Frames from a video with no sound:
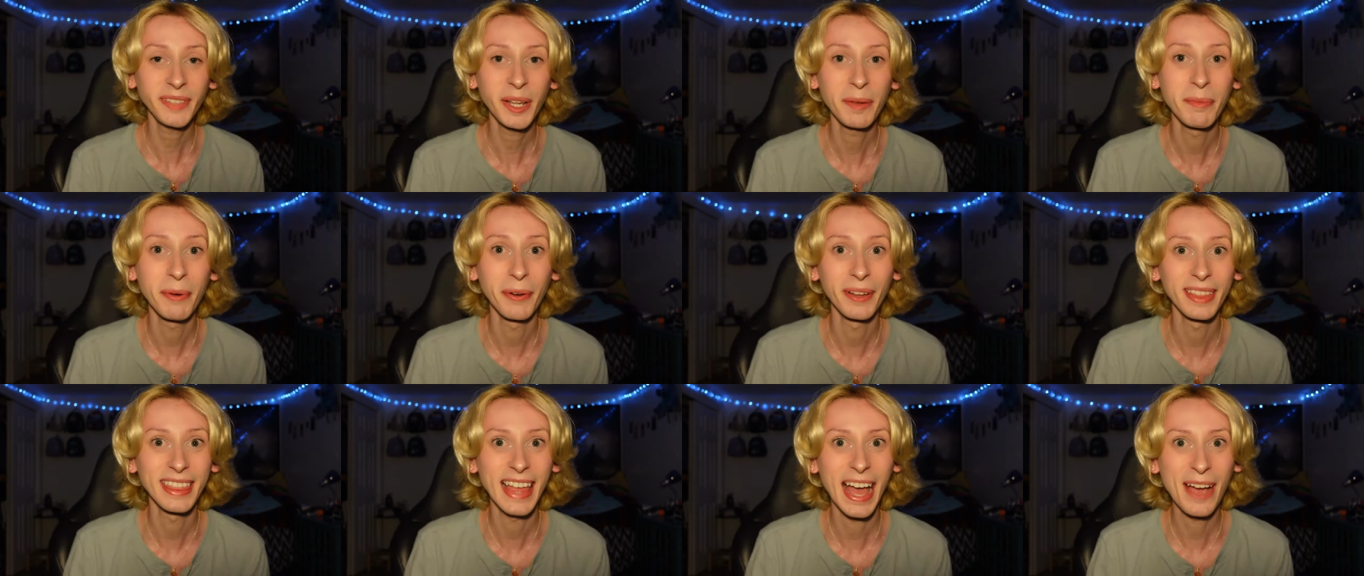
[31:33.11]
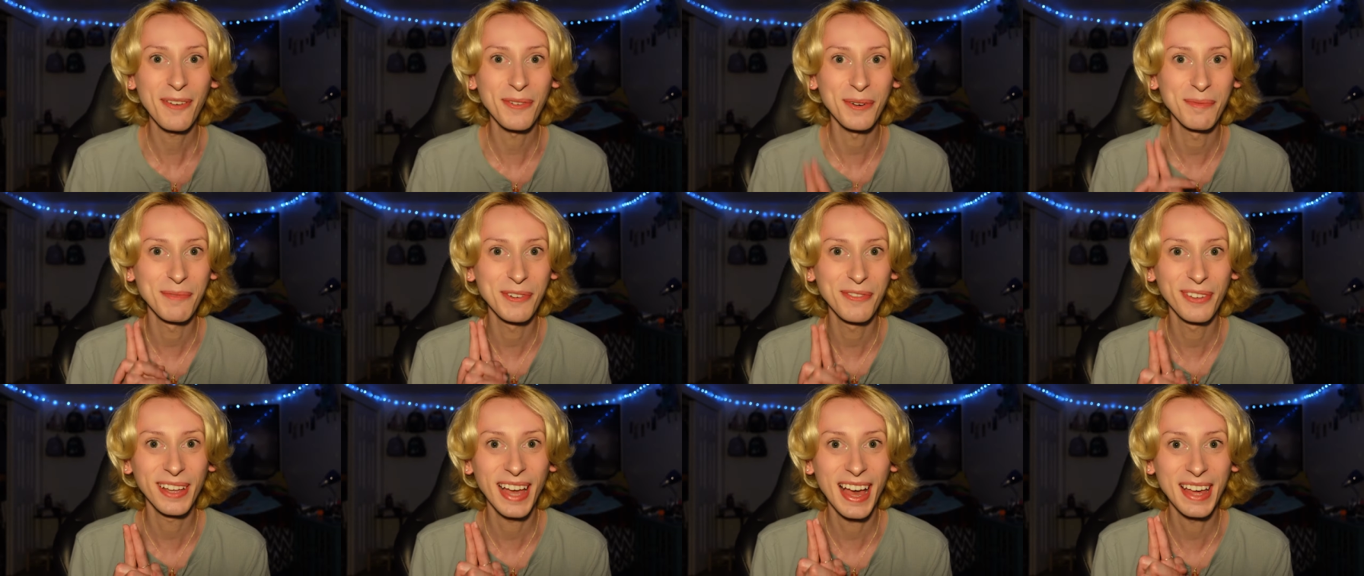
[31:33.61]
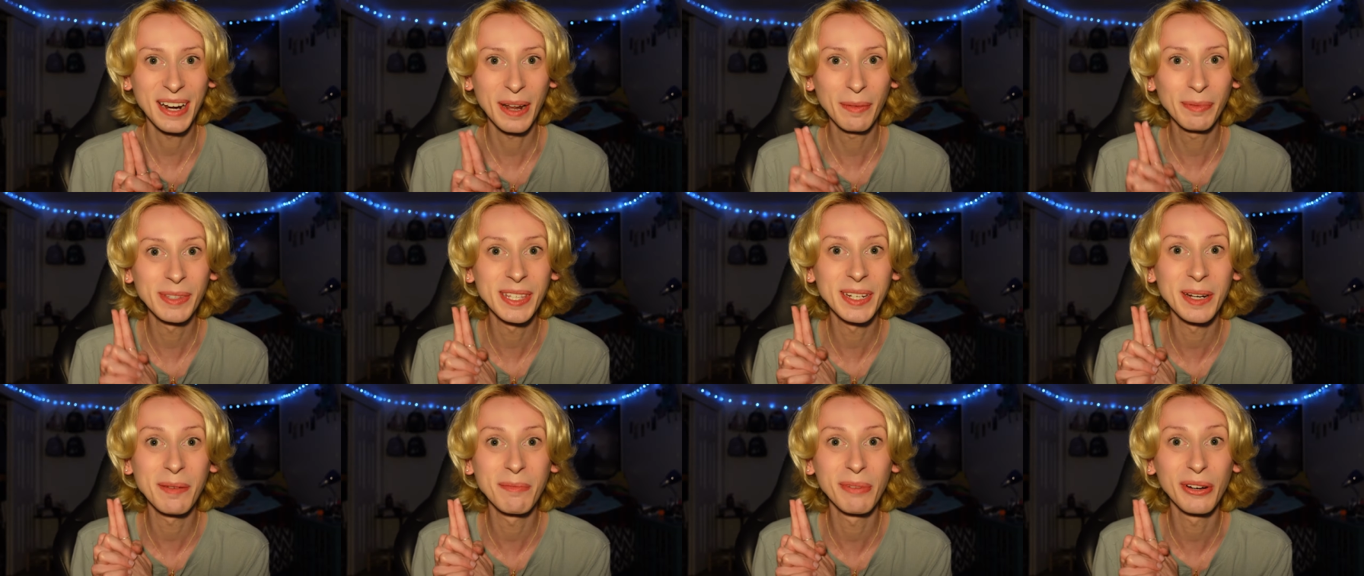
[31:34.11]
But with that, we're moving on up
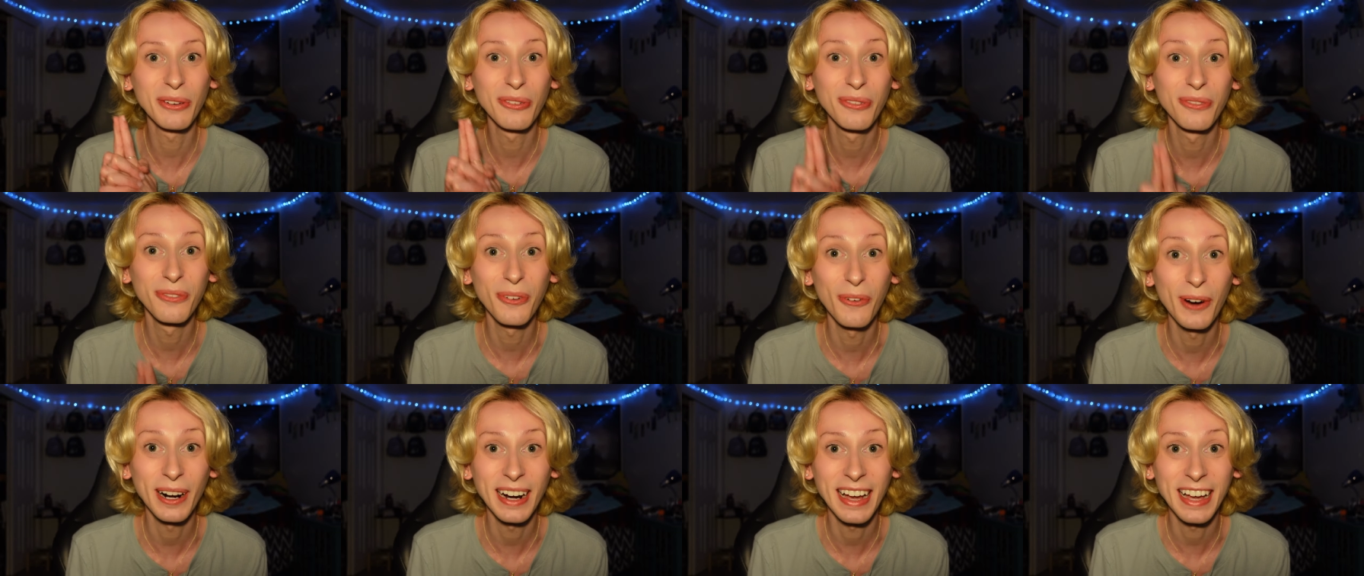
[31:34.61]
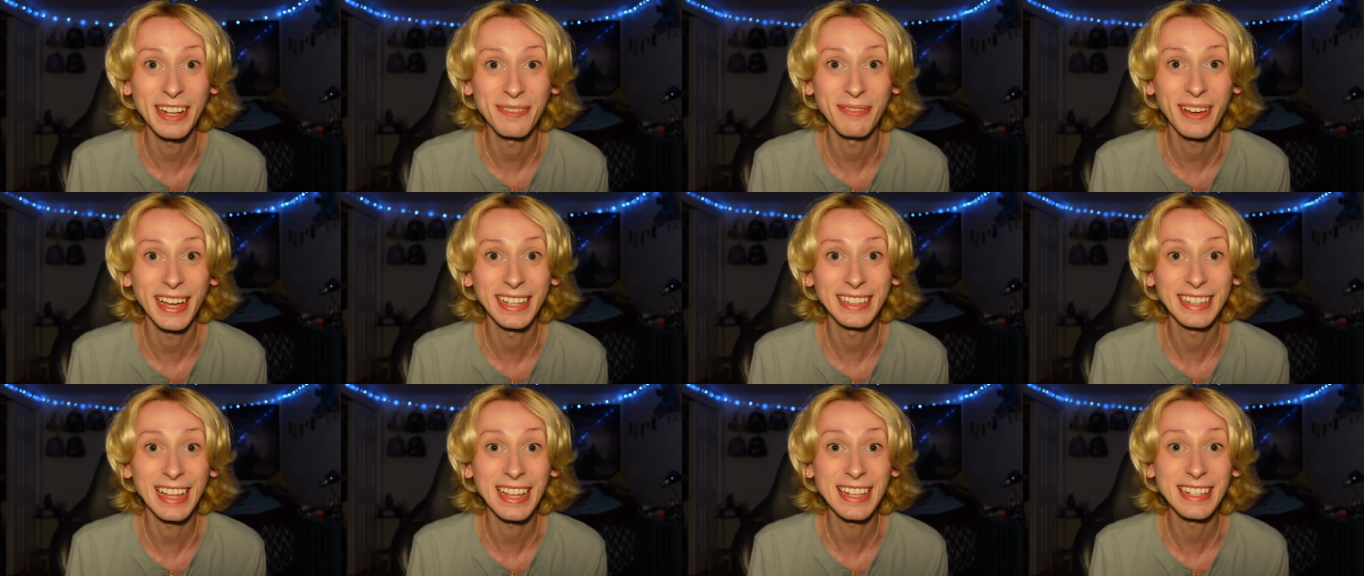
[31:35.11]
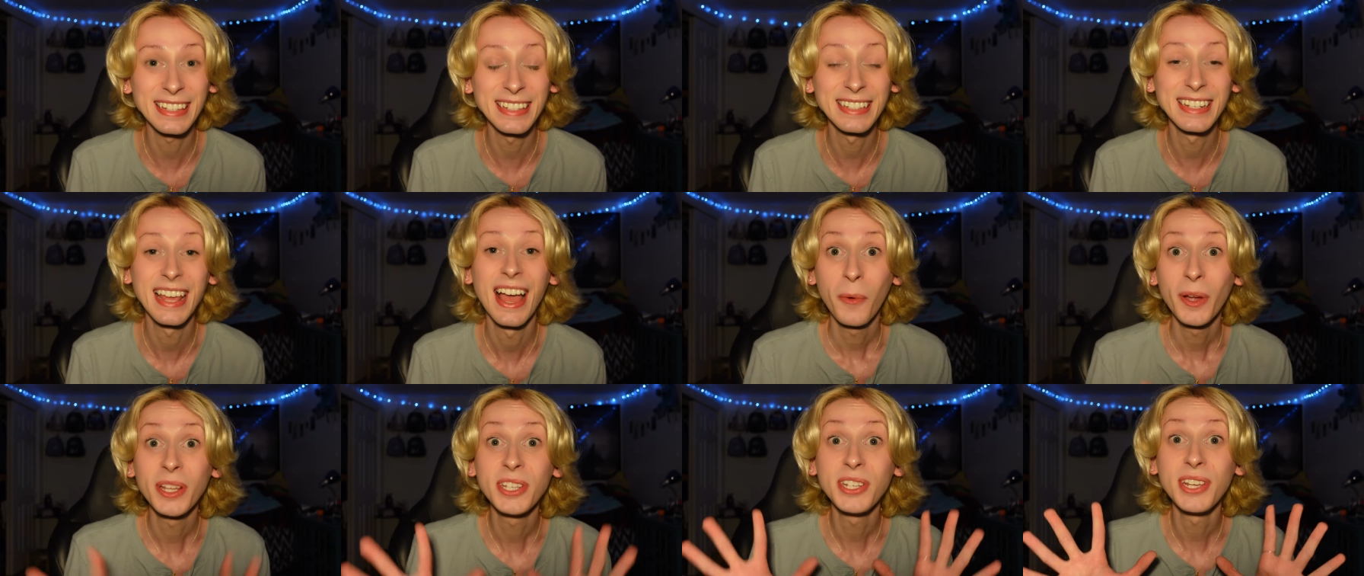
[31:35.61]
to number four on my list,
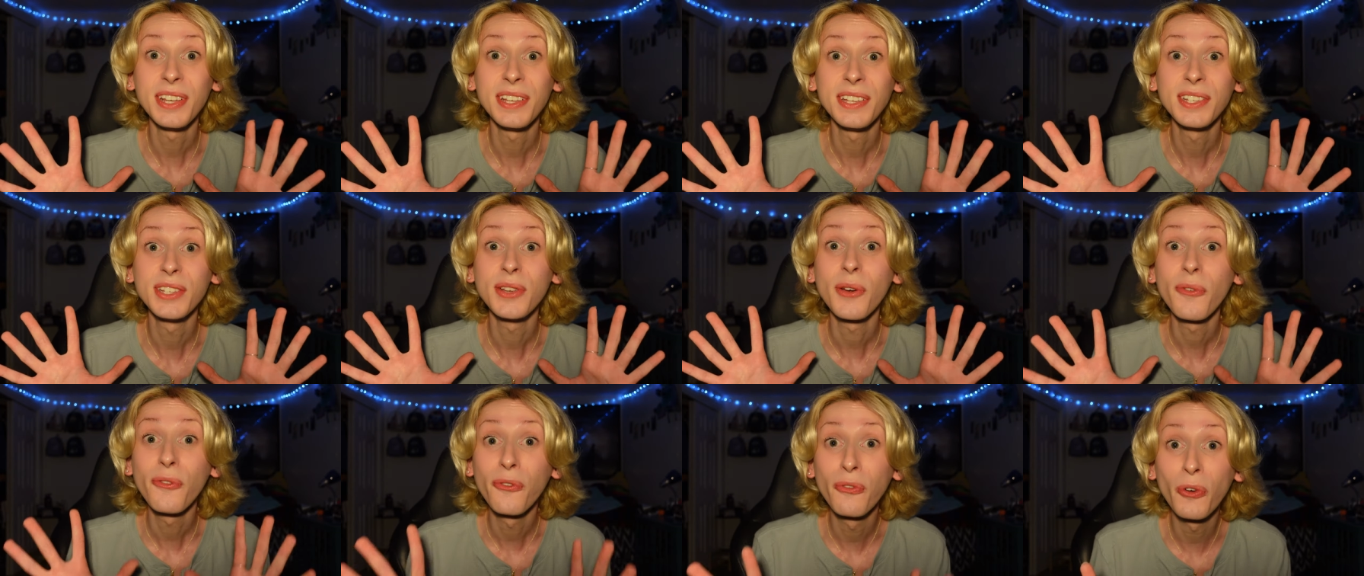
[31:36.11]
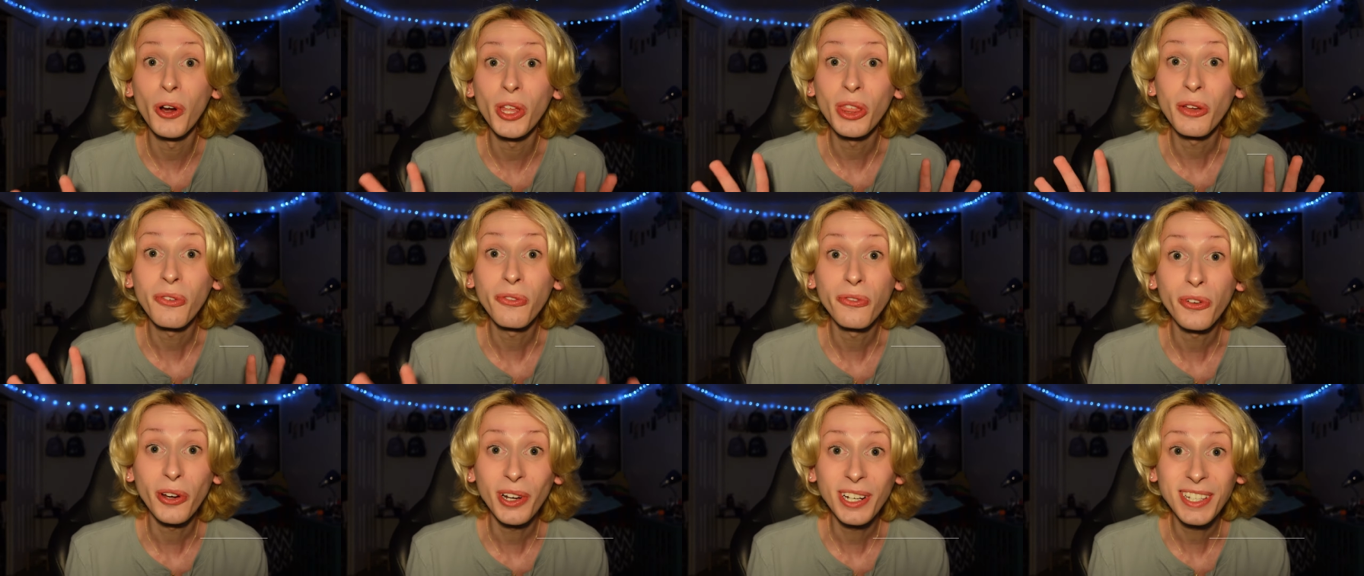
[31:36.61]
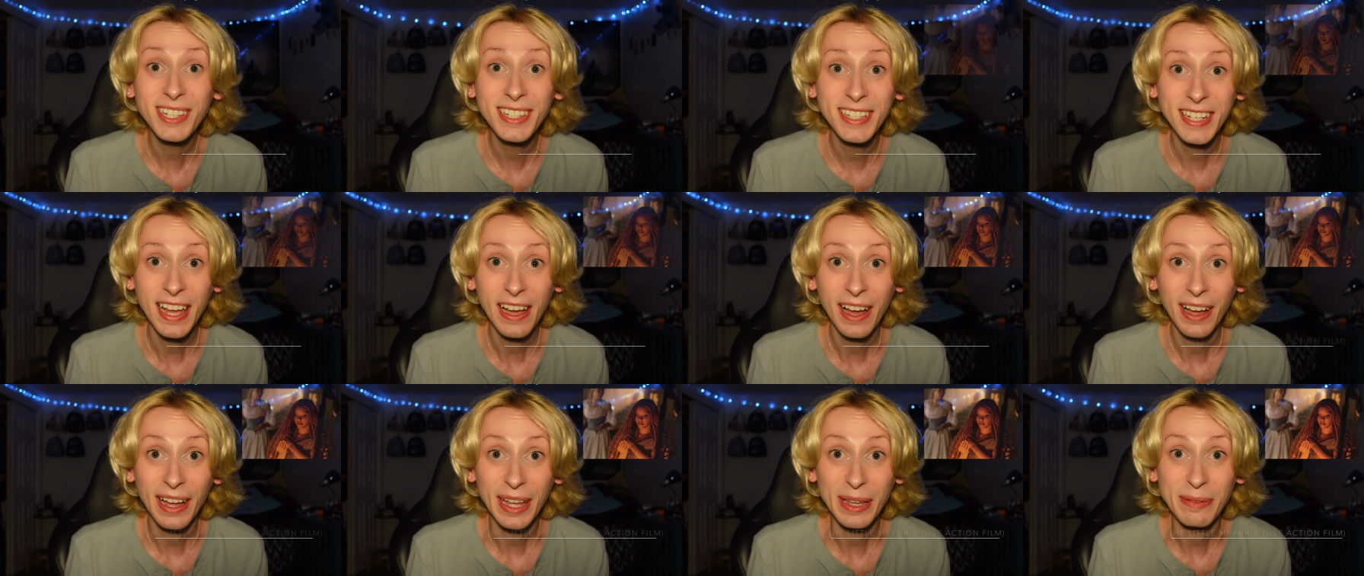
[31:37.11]
which is For the First
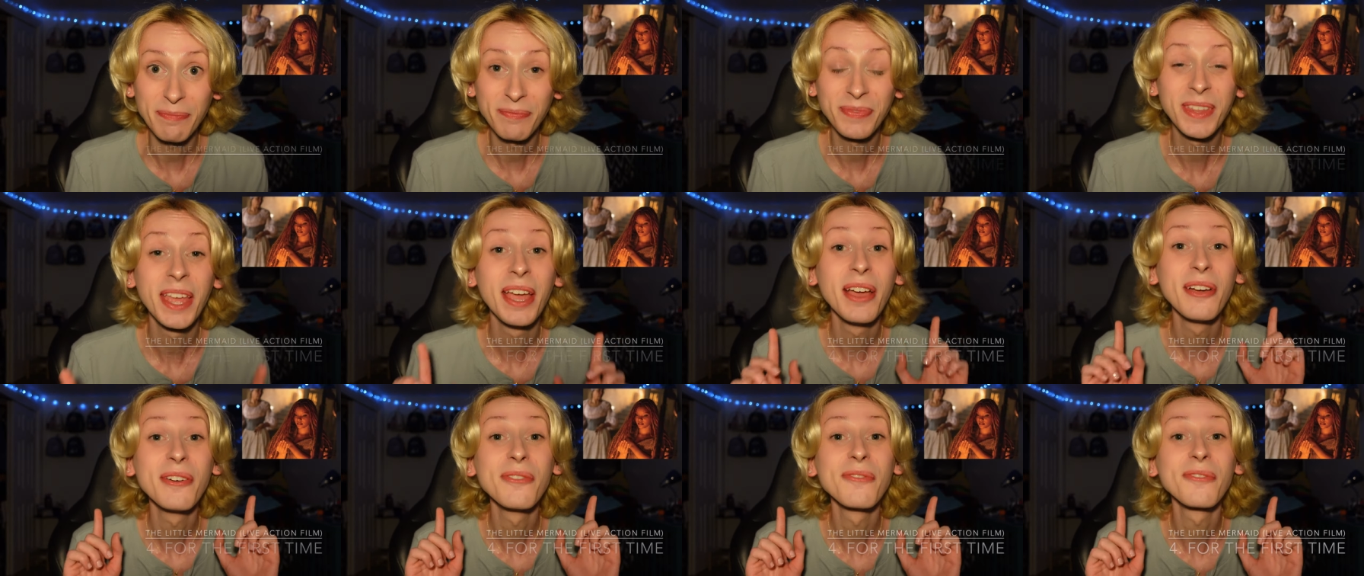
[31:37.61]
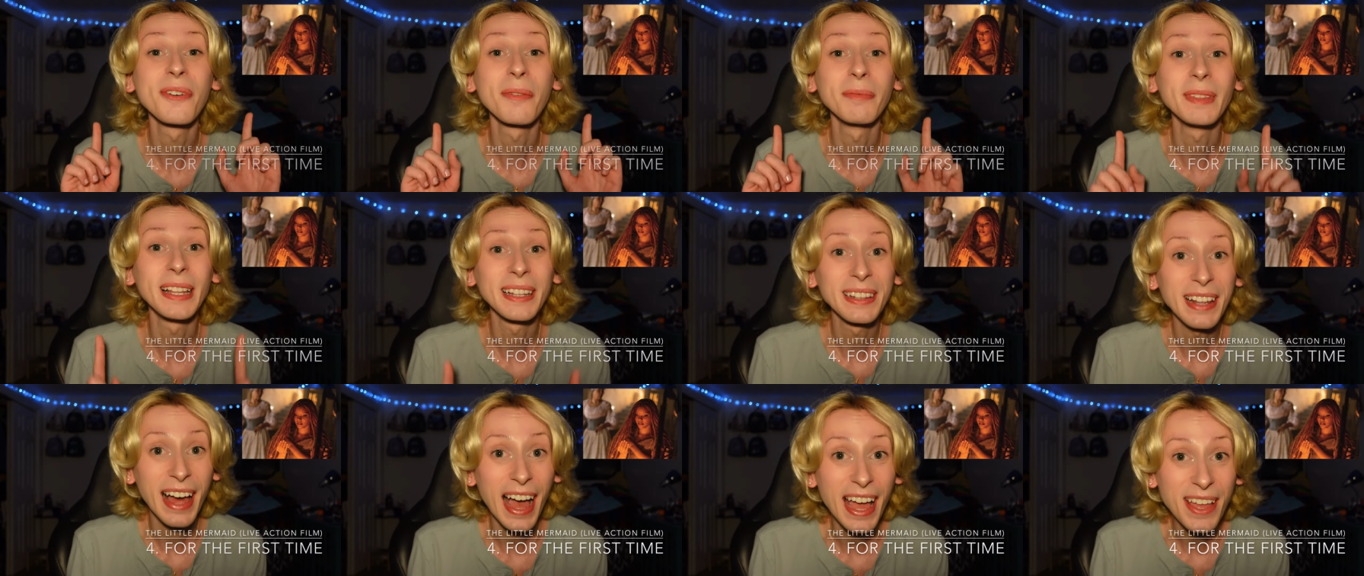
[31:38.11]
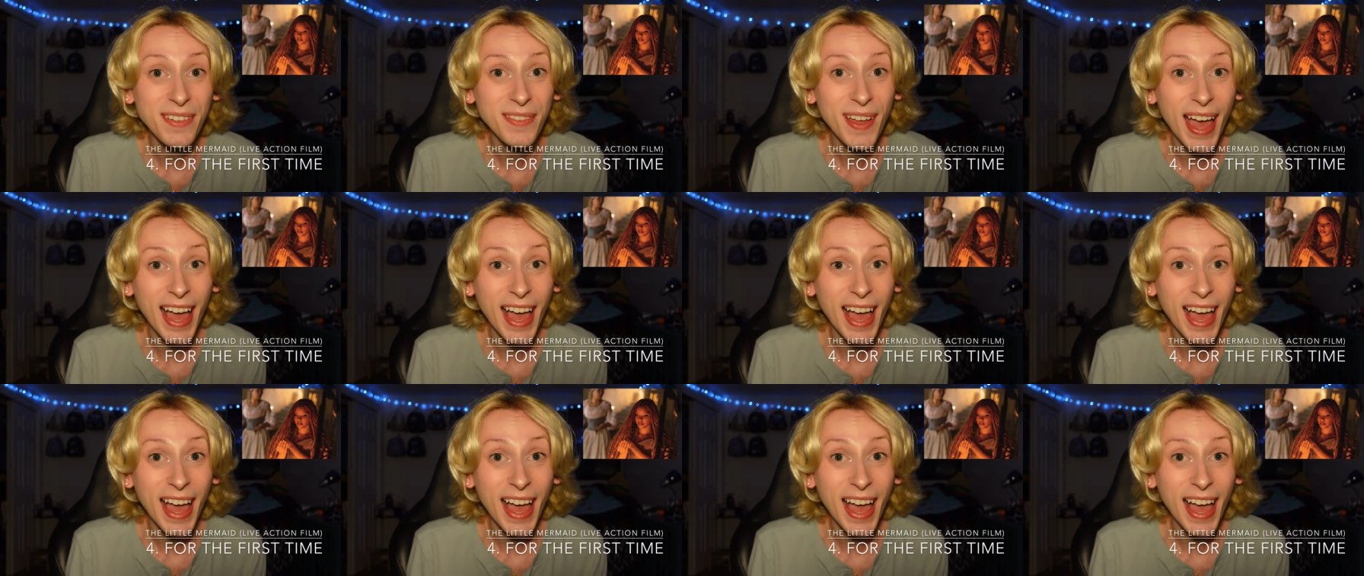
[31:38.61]
Time from the live